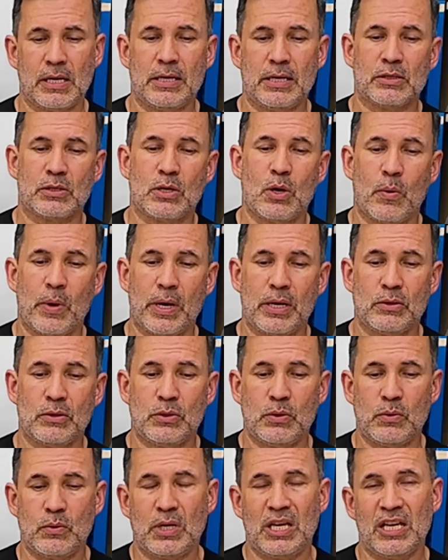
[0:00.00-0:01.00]
is going
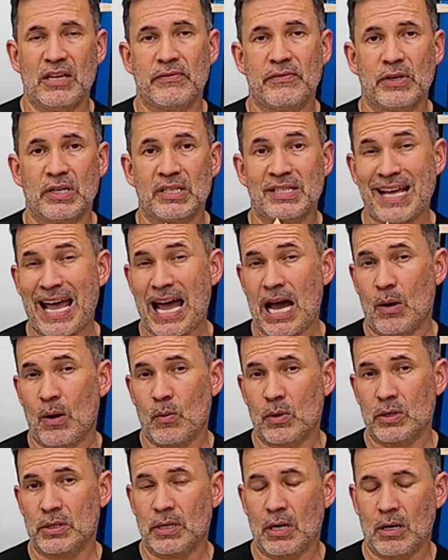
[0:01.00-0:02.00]
to give us
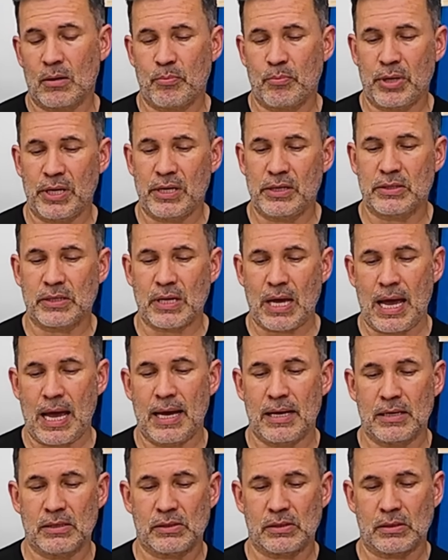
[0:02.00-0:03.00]
our top piece
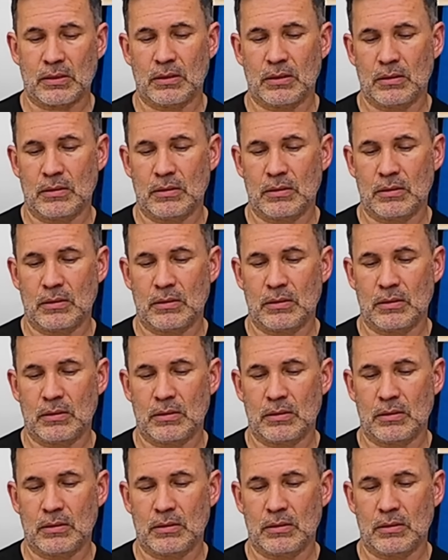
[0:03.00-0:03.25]
as